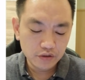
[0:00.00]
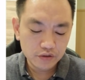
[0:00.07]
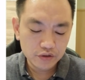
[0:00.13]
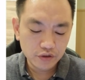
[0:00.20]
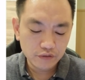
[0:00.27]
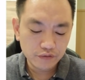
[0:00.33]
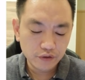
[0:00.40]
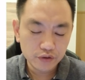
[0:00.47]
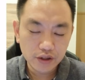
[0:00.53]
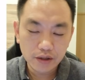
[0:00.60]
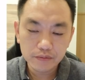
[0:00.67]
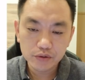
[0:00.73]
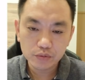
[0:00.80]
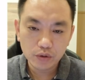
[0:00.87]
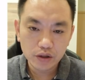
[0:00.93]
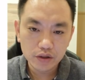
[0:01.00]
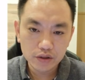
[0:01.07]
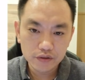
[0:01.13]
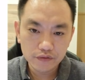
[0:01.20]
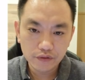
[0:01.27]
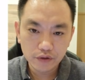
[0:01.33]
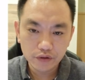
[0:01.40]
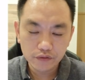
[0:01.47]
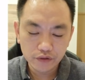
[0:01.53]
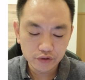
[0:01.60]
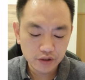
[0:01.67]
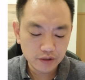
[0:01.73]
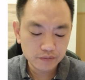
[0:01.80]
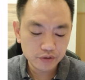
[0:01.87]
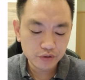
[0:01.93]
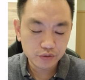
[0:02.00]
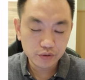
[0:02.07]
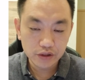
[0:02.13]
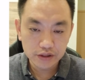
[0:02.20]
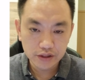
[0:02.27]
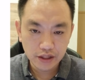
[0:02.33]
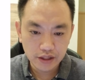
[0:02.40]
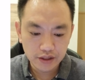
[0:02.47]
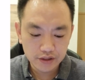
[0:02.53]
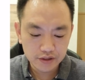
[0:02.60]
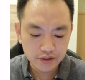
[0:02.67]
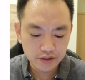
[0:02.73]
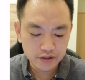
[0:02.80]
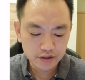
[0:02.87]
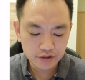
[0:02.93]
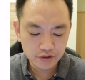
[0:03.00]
so 4 times 1 is 4, 4 times 2 is 8,